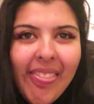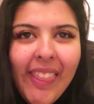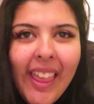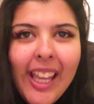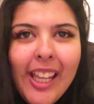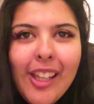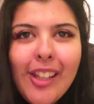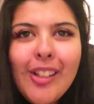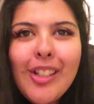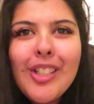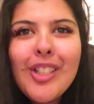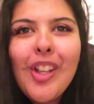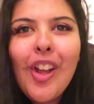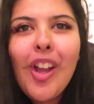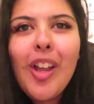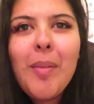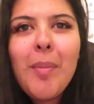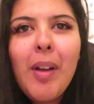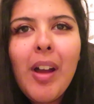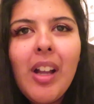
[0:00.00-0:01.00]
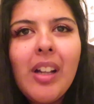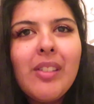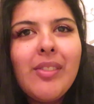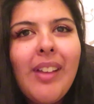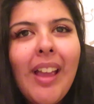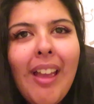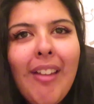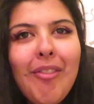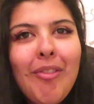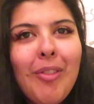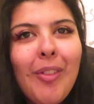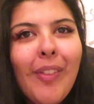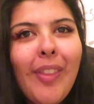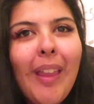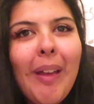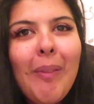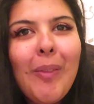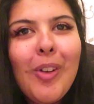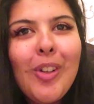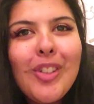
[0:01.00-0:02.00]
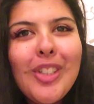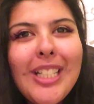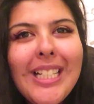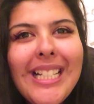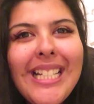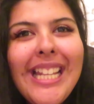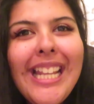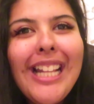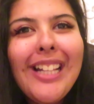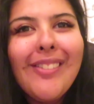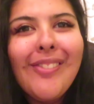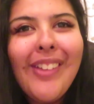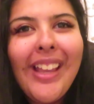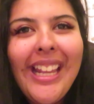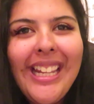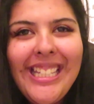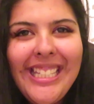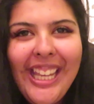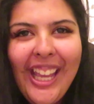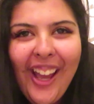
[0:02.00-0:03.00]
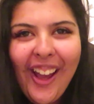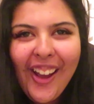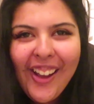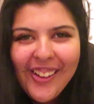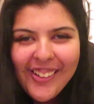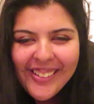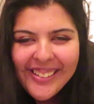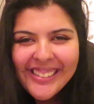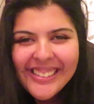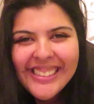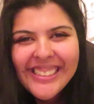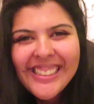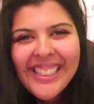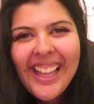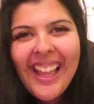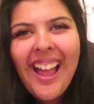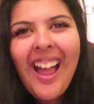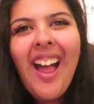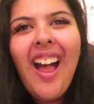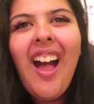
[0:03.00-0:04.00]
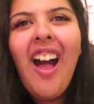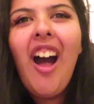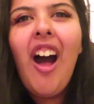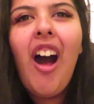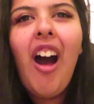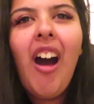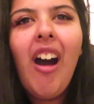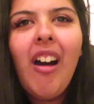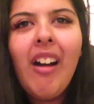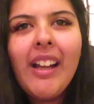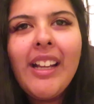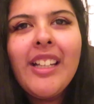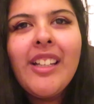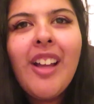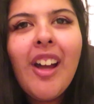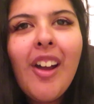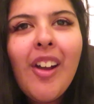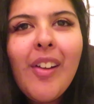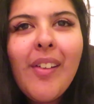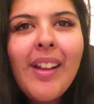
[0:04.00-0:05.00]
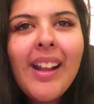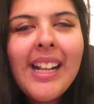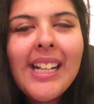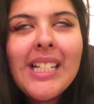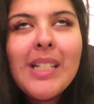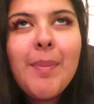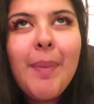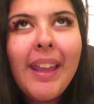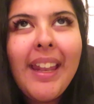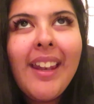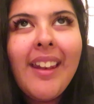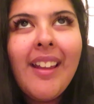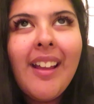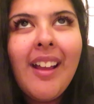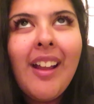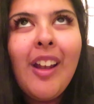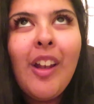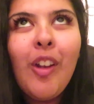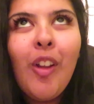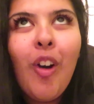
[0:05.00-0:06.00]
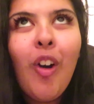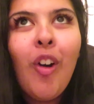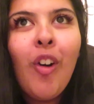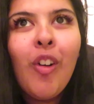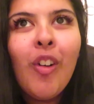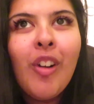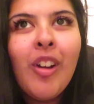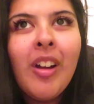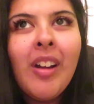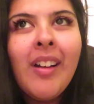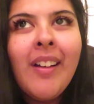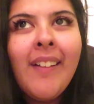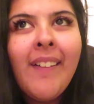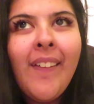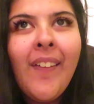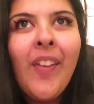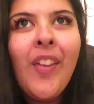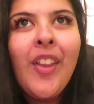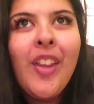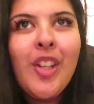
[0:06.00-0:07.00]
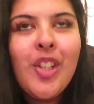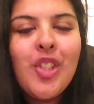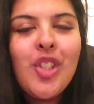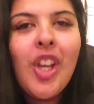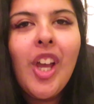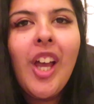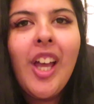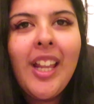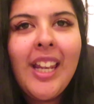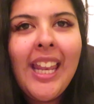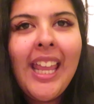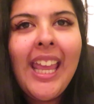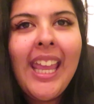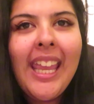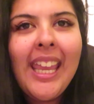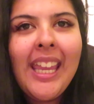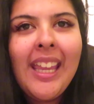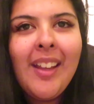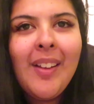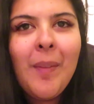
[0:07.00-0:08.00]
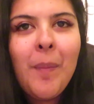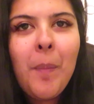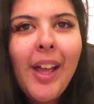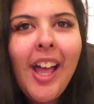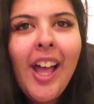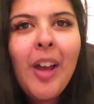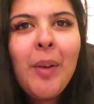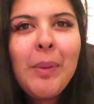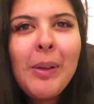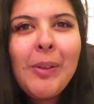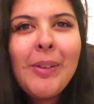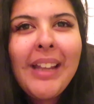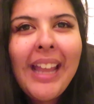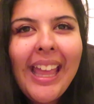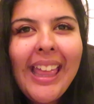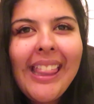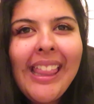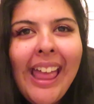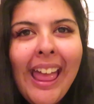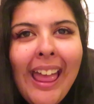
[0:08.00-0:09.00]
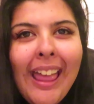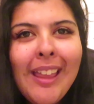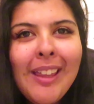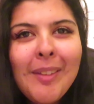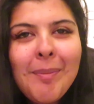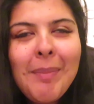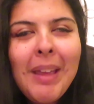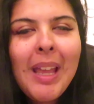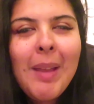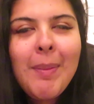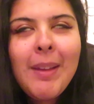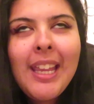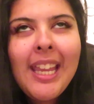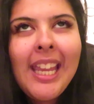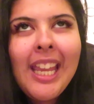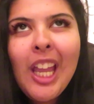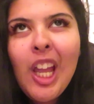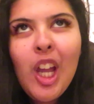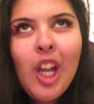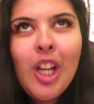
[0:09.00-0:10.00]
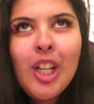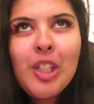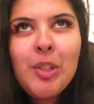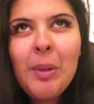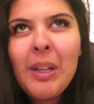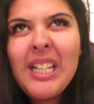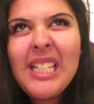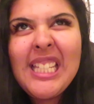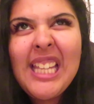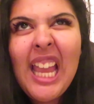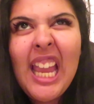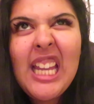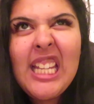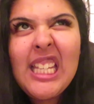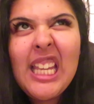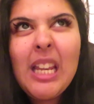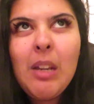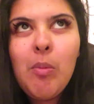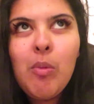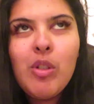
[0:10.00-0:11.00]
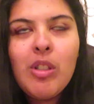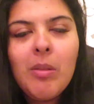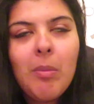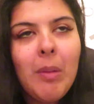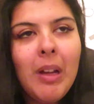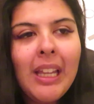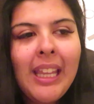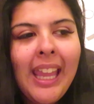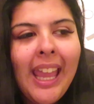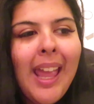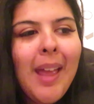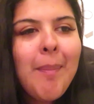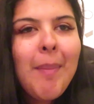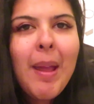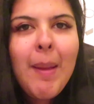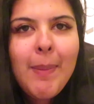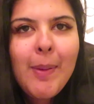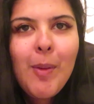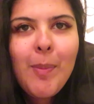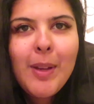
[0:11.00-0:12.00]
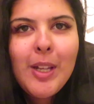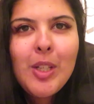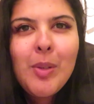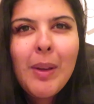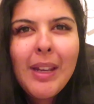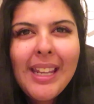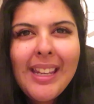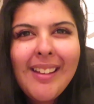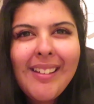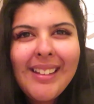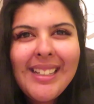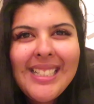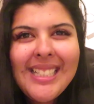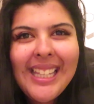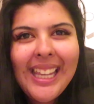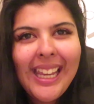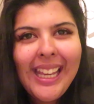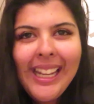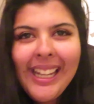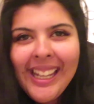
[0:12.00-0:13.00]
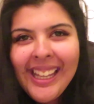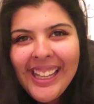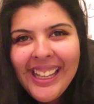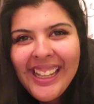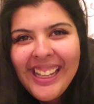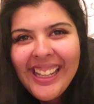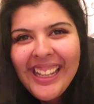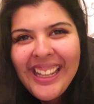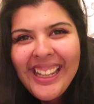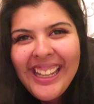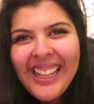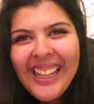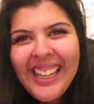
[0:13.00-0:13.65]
Thank you so much for everyone that watches these videos. I know it's been a long journey, but we'll get there. Maybe 2018 wasn't my year. Maybe it'll be 2019.